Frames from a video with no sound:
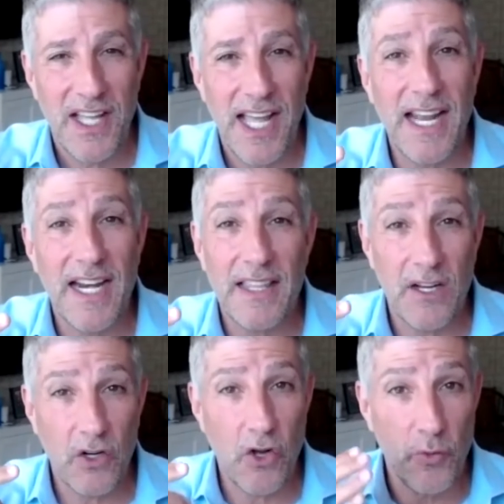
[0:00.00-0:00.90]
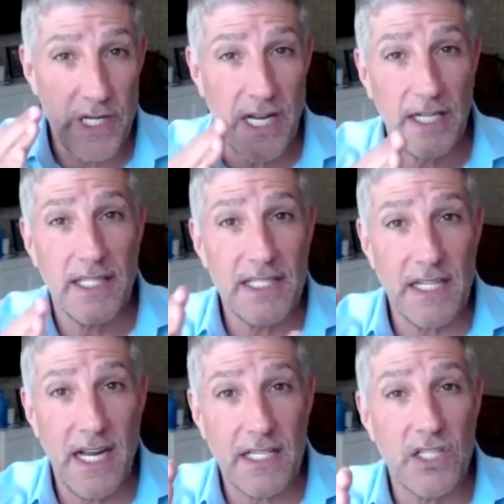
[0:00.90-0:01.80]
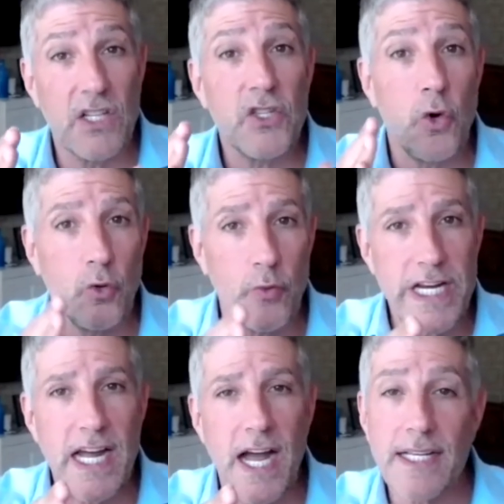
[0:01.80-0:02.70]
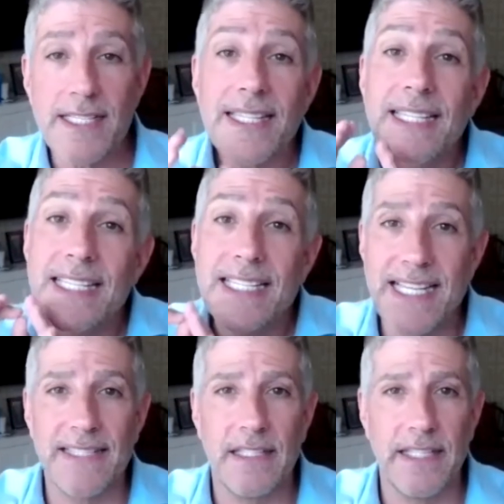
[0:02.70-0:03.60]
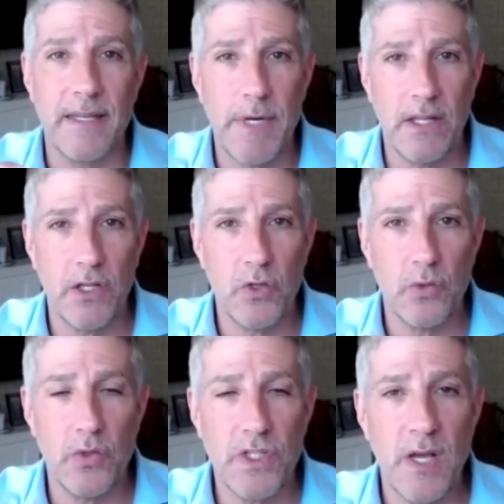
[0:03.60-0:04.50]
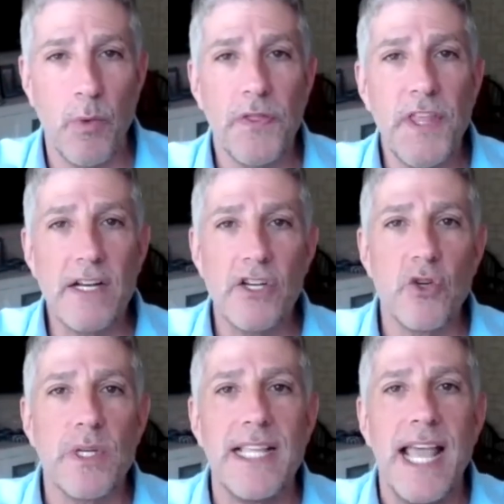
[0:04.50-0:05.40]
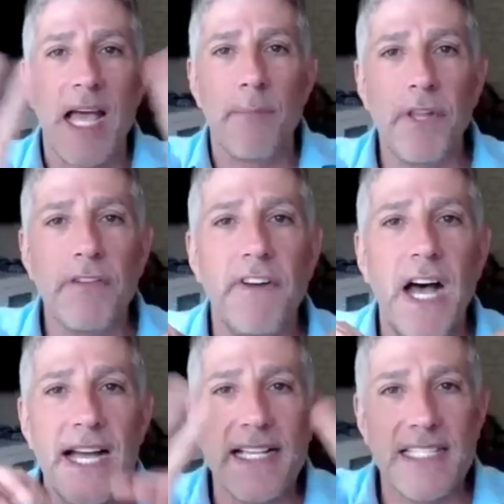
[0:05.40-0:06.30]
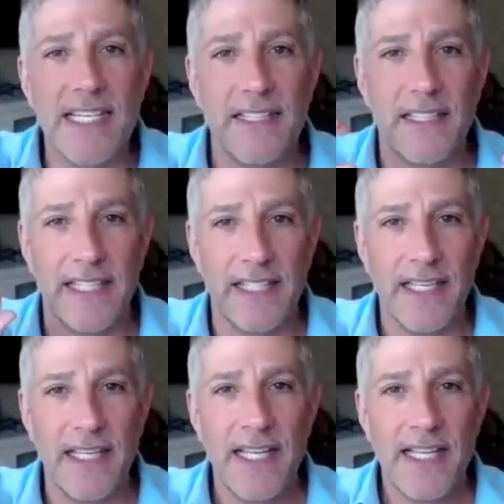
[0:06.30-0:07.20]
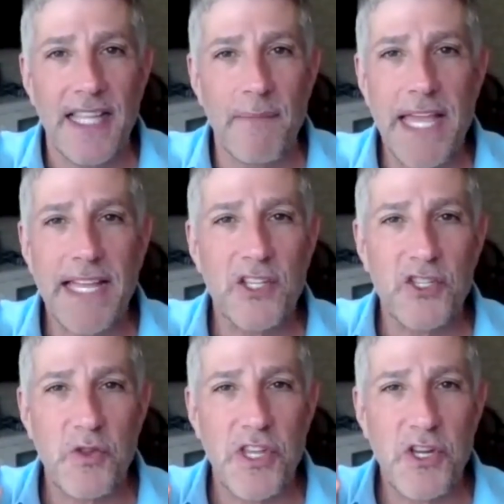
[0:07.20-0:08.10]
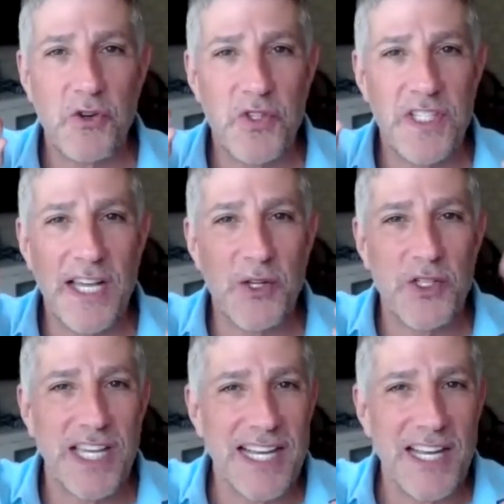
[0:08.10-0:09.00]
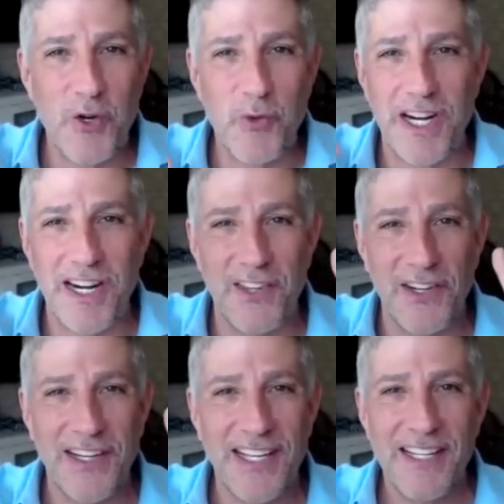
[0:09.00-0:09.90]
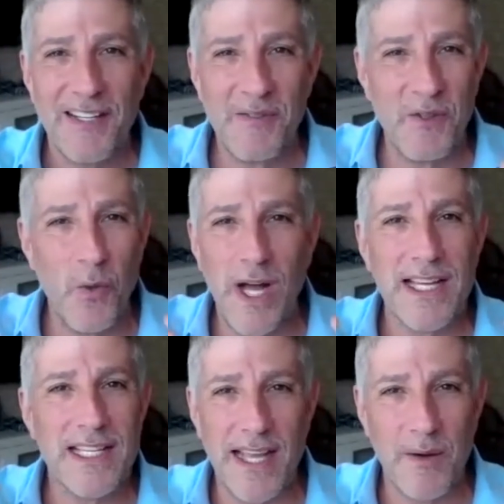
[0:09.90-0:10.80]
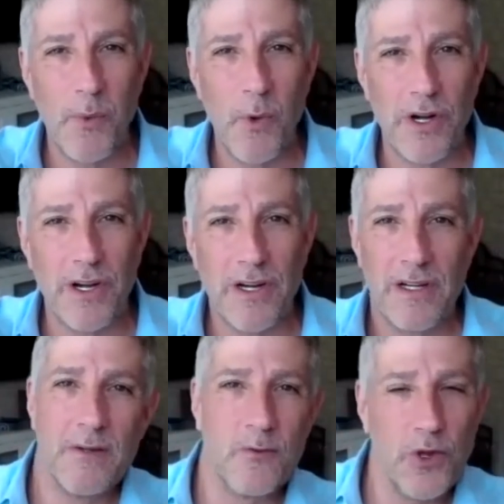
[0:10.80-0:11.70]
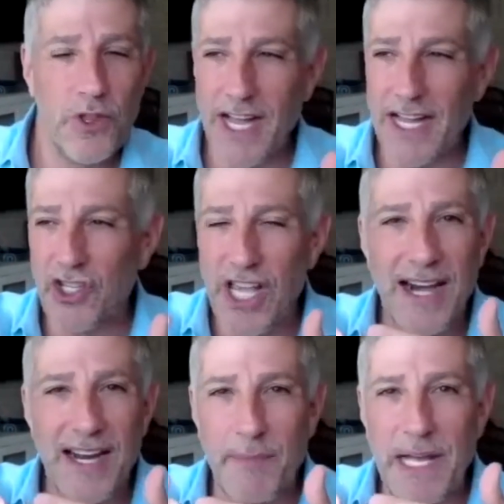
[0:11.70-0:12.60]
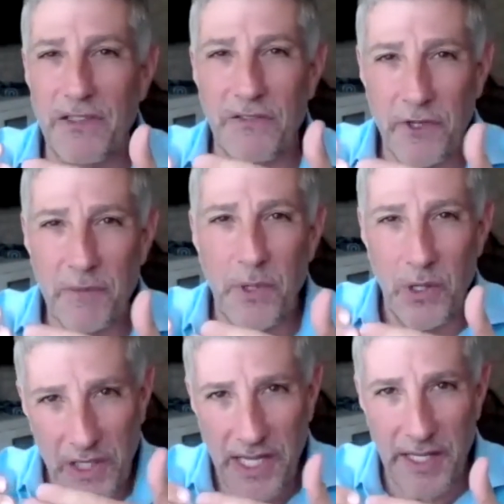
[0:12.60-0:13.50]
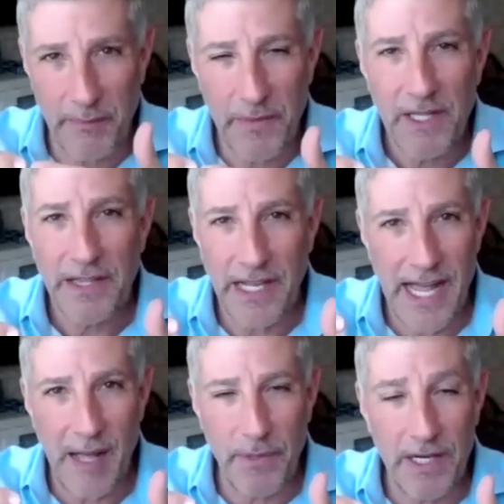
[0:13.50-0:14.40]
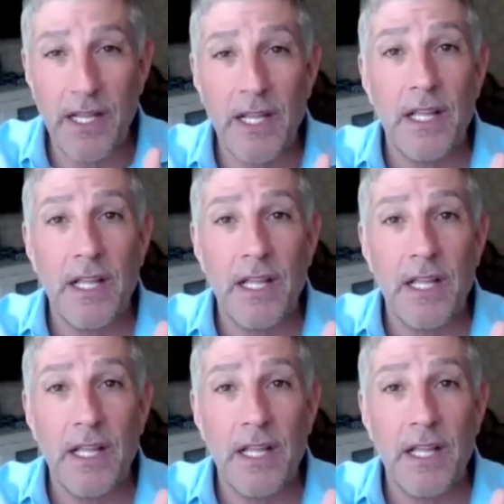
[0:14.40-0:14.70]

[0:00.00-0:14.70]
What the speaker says: And they're called reductants and oxidants, or redox signaling molecules. And what they do is amplify signaling. They make it so that your cells can hear one another. Why is that important? Well, they're not chatting about the football game that happened.